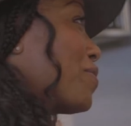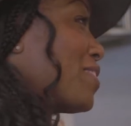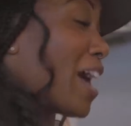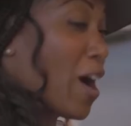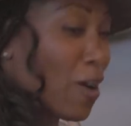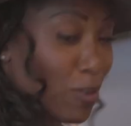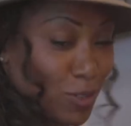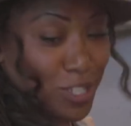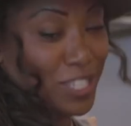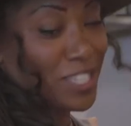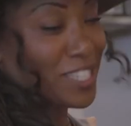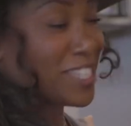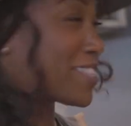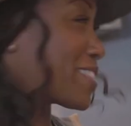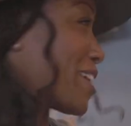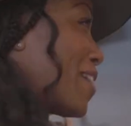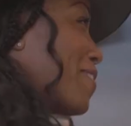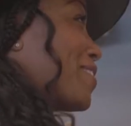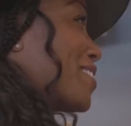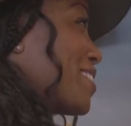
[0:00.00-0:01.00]
thousands and
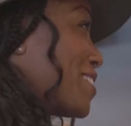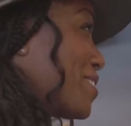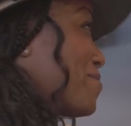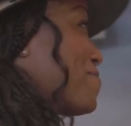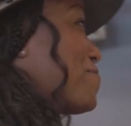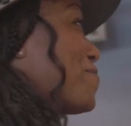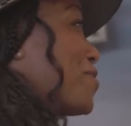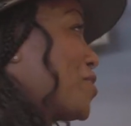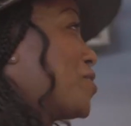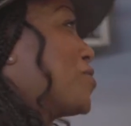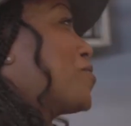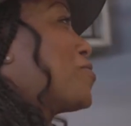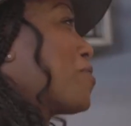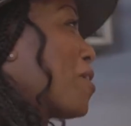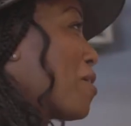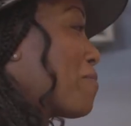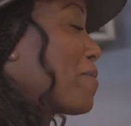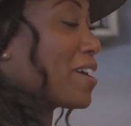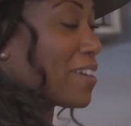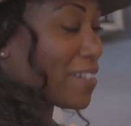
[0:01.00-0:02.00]
thousands of fish
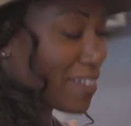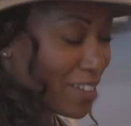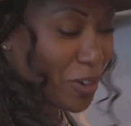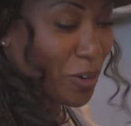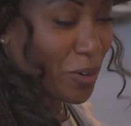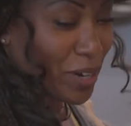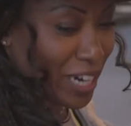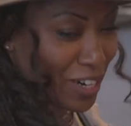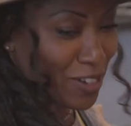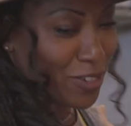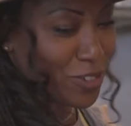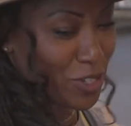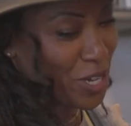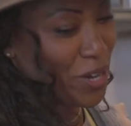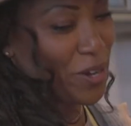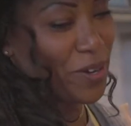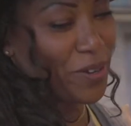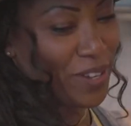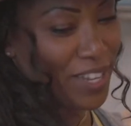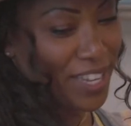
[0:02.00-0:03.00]
throughout my career.
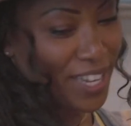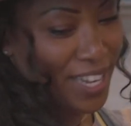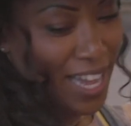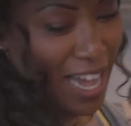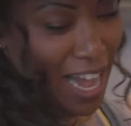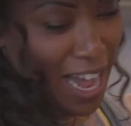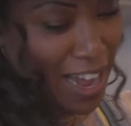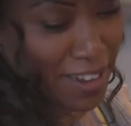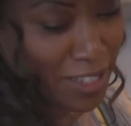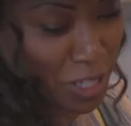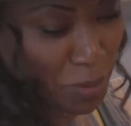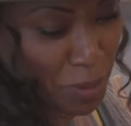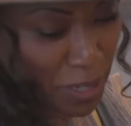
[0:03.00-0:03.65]
So it's